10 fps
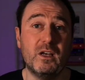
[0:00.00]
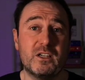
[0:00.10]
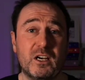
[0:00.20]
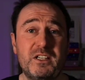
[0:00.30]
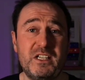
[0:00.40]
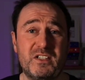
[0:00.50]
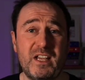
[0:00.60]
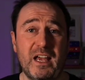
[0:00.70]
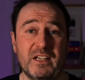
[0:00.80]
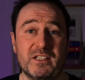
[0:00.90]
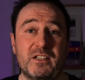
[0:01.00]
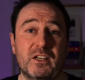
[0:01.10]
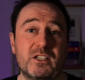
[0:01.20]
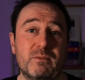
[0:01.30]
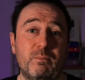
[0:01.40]
Cuddy says
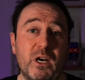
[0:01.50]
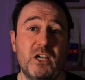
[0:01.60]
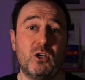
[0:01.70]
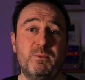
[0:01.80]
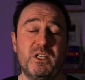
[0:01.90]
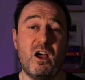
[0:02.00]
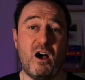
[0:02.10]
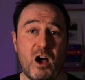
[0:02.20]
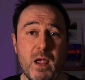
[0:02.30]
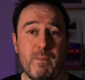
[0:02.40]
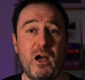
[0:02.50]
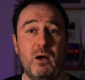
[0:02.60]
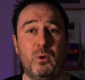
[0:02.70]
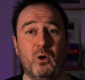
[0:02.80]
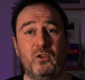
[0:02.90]
that by adopting a high
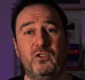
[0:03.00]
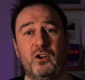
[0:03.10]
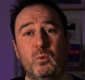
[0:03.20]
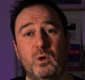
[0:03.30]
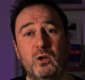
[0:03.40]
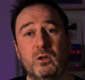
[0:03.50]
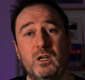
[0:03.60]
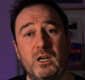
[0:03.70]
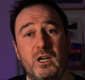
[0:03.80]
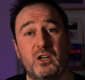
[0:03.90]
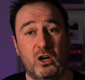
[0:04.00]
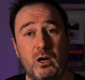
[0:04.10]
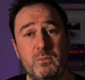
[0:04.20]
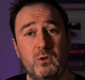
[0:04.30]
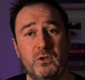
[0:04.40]
power posture will
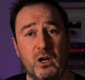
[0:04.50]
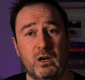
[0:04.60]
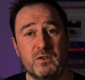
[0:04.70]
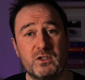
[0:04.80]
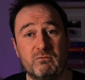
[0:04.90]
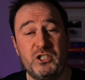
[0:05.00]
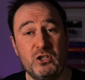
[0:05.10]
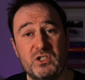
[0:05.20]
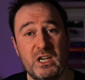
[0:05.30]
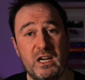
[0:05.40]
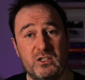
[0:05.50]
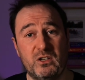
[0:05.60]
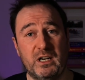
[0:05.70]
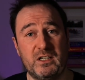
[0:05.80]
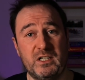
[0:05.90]
calm your nerves, reduce
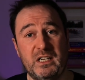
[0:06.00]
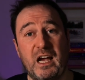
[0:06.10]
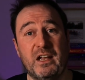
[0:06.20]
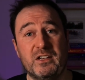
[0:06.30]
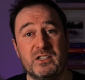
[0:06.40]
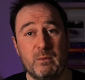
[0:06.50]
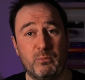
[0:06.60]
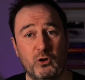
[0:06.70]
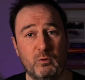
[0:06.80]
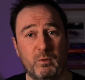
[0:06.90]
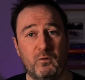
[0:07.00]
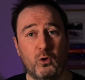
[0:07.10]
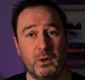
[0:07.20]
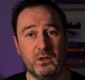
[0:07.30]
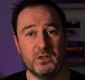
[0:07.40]
anxiety, and improve
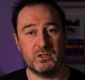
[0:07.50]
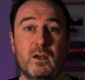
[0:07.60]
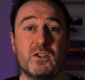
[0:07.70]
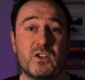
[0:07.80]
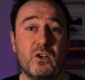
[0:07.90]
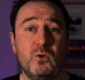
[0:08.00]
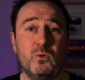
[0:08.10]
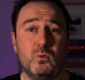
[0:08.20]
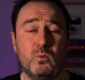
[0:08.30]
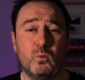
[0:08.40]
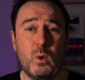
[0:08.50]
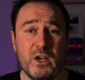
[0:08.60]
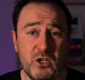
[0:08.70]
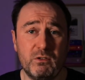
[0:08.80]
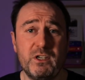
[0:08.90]
performance. So,
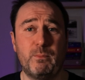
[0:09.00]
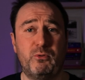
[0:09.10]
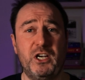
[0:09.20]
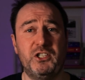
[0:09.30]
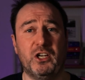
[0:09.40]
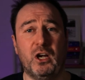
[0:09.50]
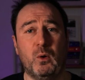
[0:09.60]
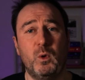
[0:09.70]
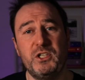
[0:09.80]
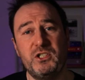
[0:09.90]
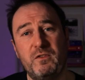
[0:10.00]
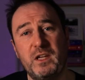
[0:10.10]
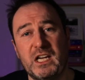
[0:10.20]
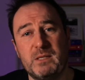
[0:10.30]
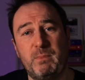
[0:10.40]
when you're under pressure, which do you
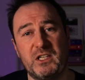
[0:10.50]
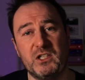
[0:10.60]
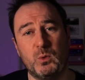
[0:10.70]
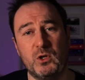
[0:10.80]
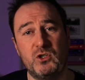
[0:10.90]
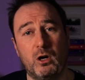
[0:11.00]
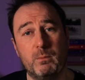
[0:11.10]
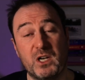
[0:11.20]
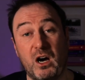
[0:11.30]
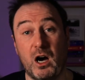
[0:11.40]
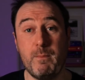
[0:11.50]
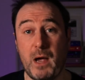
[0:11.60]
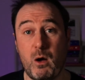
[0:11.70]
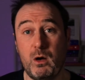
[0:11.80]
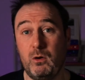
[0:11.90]
think it's better to adopt, a high
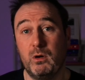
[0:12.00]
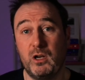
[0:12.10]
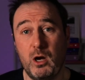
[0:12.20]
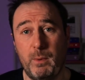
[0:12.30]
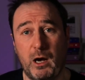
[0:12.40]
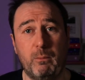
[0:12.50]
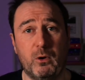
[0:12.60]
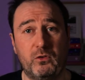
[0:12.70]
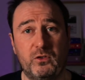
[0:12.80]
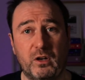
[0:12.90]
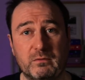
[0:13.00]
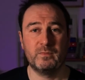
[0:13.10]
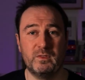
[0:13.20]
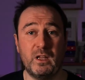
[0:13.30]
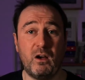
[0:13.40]
power or a low power posture?
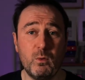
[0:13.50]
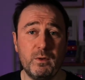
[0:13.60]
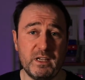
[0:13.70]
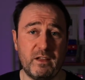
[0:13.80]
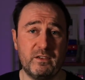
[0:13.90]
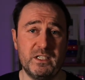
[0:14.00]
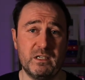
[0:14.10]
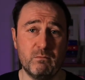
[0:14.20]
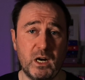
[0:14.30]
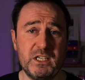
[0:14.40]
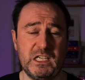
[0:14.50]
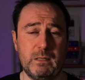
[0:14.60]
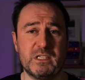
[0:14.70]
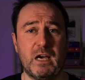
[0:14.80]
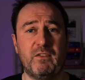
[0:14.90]
Now, I want the athletes in my
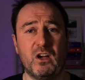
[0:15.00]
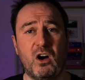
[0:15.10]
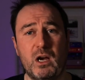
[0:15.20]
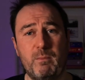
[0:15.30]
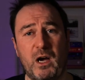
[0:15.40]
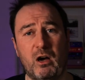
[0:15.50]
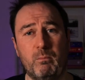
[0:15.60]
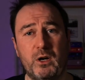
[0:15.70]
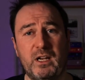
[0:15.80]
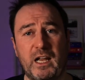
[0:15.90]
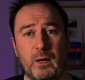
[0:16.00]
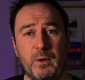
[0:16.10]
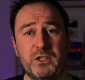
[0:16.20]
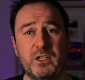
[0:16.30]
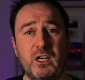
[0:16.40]
teams having high power body
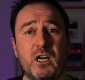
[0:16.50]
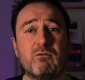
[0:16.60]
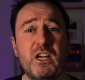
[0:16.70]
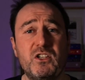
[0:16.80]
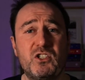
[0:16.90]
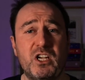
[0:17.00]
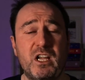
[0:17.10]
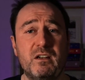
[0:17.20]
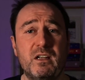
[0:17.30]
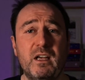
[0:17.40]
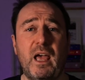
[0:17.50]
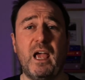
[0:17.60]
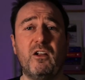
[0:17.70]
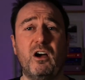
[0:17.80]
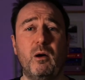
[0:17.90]
language. Raised chin,
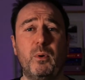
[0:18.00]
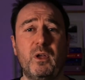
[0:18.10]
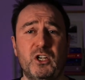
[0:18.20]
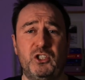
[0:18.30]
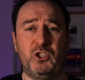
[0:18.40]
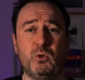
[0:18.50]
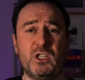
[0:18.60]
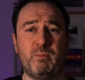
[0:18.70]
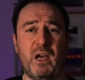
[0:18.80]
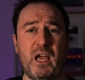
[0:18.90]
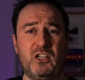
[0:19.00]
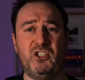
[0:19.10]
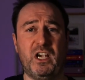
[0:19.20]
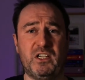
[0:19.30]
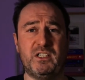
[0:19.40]
head up, shoulders back,
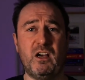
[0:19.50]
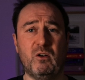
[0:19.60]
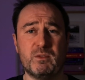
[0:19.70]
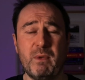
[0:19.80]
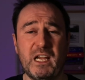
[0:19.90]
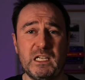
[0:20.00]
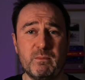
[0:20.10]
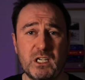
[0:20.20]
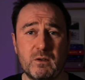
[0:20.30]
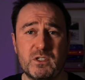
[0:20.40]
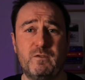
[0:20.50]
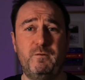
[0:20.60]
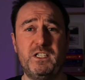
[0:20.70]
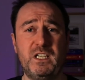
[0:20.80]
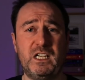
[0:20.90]
chest out, making themselves as
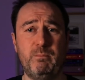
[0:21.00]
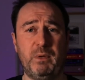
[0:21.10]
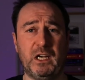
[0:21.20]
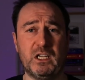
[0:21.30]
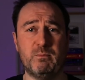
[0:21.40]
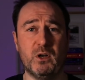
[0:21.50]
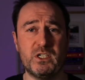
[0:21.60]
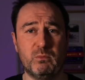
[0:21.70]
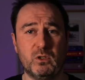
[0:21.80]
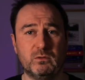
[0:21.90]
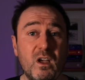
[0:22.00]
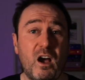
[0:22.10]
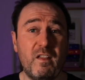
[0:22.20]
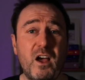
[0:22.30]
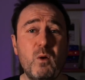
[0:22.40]
physically big as possible.
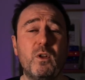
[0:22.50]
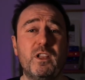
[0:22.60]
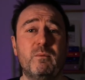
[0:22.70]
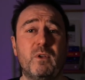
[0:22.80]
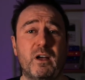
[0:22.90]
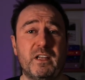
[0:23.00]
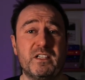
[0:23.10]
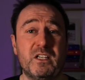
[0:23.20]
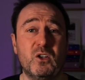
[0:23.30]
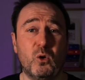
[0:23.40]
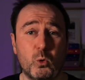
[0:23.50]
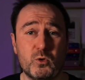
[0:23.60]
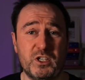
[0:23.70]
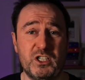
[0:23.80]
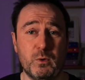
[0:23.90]
And I want them like this in all
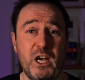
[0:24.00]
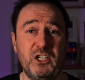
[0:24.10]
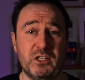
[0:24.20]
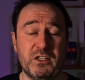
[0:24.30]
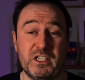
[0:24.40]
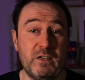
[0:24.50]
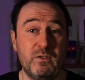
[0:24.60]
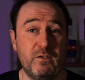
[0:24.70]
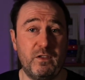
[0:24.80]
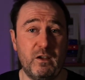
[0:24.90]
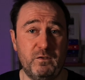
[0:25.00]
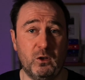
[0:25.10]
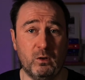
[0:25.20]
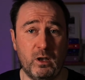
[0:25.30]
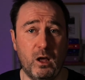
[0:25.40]
situations, even if they
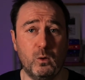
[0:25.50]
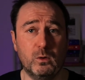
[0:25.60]
feel low.